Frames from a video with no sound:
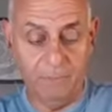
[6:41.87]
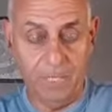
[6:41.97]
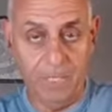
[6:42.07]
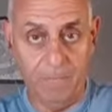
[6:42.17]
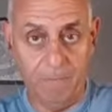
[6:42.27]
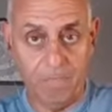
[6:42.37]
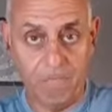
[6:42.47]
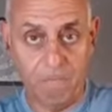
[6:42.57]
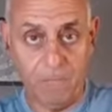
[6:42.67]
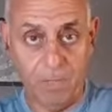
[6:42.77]
and
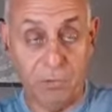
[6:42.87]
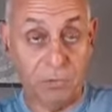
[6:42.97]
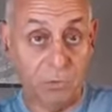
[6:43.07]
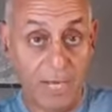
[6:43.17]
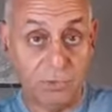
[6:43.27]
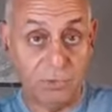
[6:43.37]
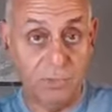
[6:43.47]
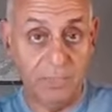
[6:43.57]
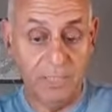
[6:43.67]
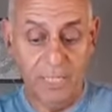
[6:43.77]

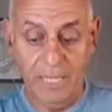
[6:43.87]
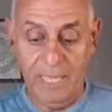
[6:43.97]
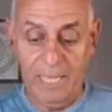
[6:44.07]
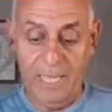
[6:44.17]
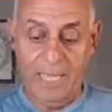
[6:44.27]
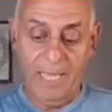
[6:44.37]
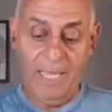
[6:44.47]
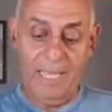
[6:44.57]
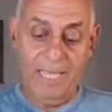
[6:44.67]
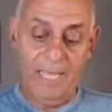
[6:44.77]
distractions,
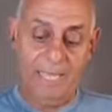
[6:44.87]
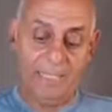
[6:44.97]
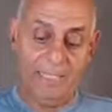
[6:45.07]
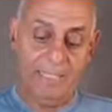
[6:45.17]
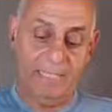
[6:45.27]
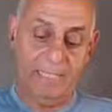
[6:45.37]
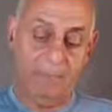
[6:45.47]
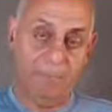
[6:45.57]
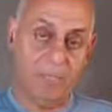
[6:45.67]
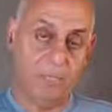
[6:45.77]
it
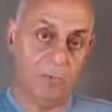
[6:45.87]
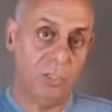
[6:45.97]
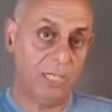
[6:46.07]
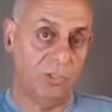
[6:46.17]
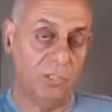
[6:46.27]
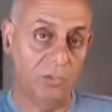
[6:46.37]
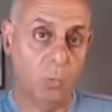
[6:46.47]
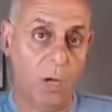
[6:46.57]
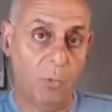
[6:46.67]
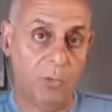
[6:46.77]
can be an objection as
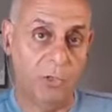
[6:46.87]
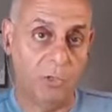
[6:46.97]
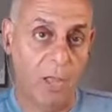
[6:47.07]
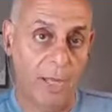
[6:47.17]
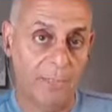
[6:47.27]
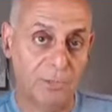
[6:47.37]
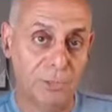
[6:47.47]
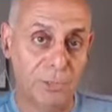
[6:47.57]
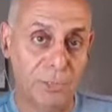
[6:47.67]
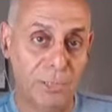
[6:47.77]
well with your clients.
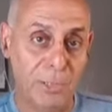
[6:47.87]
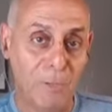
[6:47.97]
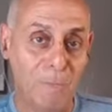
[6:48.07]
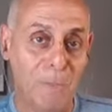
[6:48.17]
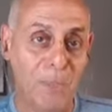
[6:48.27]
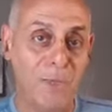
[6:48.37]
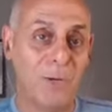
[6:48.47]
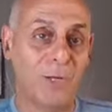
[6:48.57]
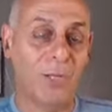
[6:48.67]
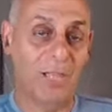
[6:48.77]

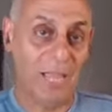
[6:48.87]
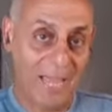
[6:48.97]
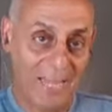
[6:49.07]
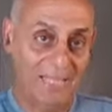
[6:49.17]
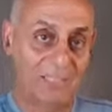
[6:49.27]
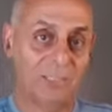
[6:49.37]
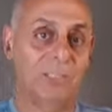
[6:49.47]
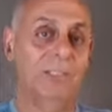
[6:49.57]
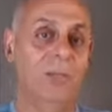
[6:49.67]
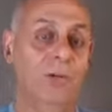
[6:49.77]
Your clients
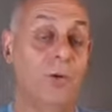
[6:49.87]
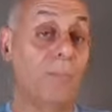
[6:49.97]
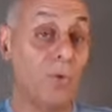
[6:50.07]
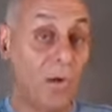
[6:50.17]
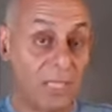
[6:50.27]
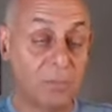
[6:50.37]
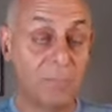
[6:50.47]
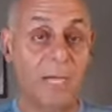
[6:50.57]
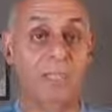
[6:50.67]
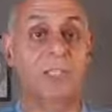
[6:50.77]
are your
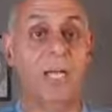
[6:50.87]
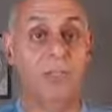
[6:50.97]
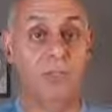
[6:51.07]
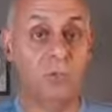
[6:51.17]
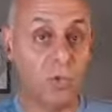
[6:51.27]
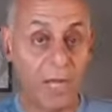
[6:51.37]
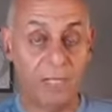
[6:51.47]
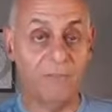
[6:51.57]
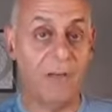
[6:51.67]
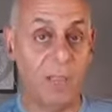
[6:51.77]
prospects that you're trying
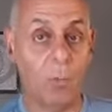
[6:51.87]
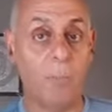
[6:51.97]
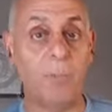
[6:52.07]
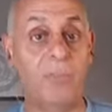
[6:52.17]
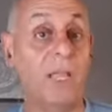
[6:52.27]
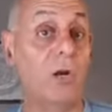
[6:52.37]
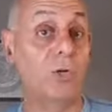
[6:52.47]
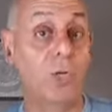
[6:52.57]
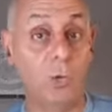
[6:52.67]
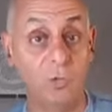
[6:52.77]
to follow up with, that are
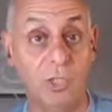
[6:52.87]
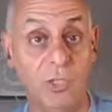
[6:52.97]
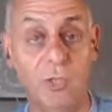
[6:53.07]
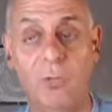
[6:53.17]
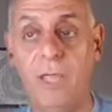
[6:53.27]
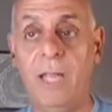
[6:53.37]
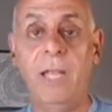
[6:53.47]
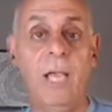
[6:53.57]
ghosting you, that